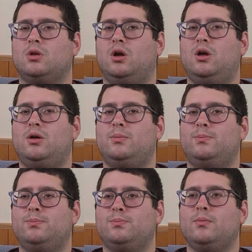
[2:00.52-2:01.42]

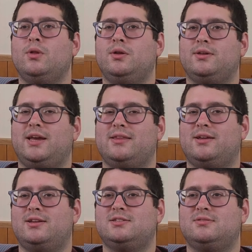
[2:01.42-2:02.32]
Um, yeah, that
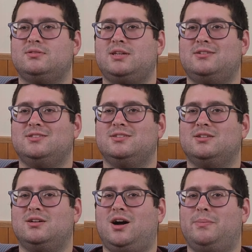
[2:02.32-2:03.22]
is sounding
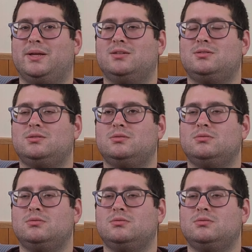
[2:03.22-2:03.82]
ominous.